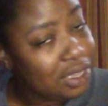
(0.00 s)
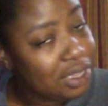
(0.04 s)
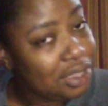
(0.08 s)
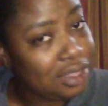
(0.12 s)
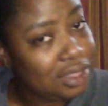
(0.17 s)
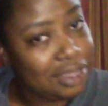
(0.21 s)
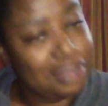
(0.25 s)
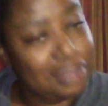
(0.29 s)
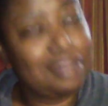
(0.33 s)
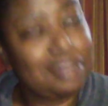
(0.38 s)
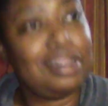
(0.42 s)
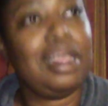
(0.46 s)
in
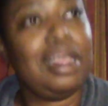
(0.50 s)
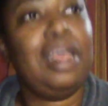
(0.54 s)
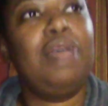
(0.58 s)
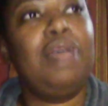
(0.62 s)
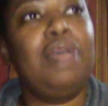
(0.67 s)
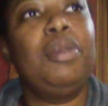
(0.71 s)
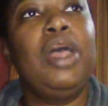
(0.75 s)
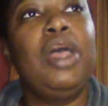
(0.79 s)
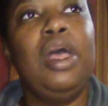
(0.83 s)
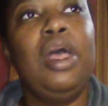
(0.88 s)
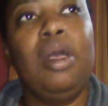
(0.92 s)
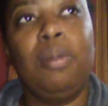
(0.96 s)
this time.
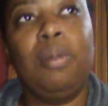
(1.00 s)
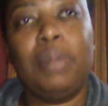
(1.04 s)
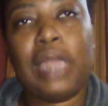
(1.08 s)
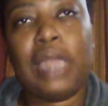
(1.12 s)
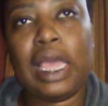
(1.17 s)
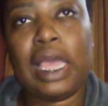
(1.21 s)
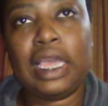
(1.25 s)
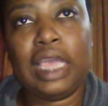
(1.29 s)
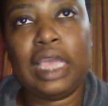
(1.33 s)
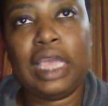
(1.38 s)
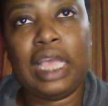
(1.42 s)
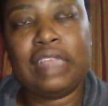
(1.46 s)

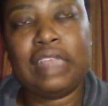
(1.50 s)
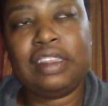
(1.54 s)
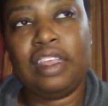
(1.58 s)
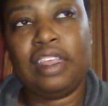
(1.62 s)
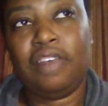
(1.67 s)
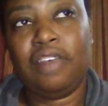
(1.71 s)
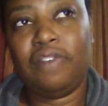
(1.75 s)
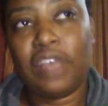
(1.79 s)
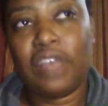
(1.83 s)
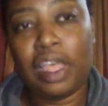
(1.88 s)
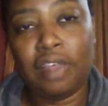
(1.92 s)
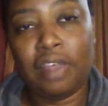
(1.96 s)
Black
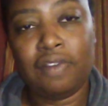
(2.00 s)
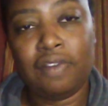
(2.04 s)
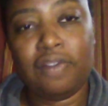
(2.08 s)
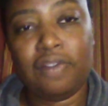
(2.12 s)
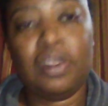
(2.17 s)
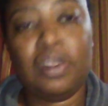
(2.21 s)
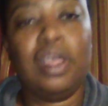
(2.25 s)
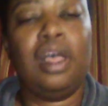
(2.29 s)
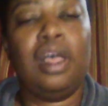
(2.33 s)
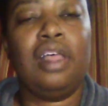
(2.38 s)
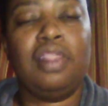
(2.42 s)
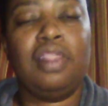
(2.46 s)

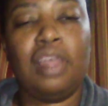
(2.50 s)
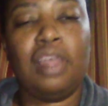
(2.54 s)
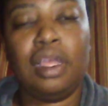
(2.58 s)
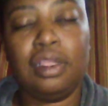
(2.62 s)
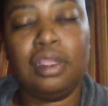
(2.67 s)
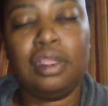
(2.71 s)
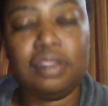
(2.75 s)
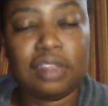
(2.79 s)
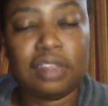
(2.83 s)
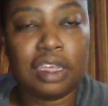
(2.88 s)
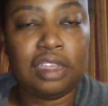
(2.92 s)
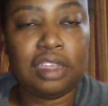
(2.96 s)

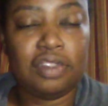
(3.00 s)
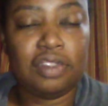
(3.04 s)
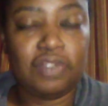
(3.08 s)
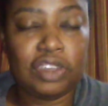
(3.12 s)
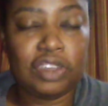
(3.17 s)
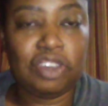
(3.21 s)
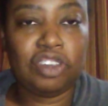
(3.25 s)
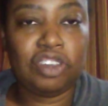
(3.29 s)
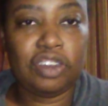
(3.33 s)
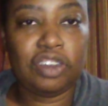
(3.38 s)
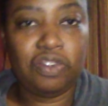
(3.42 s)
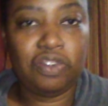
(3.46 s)
SFF-a-thon, science
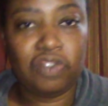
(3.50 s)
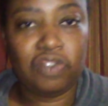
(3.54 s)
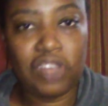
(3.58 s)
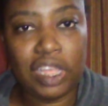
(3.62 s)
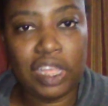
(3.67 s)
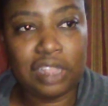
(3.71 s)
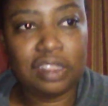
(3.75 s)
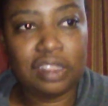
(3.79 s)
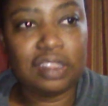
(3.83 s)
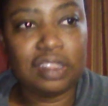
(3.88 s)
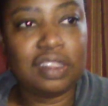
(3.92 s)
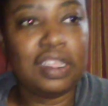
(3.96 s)
fiction and
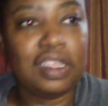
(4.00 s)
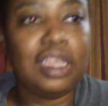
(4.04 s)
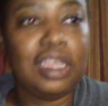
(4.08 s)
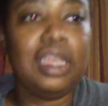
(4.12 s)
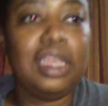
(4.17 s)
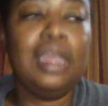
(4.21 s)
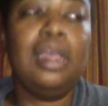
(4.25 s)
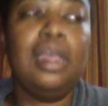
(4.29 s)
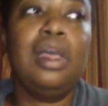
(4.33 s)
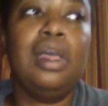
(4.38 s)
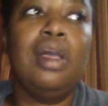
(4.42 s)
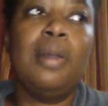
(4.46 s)

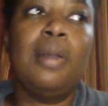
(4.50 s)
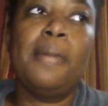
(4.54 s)
fantasy.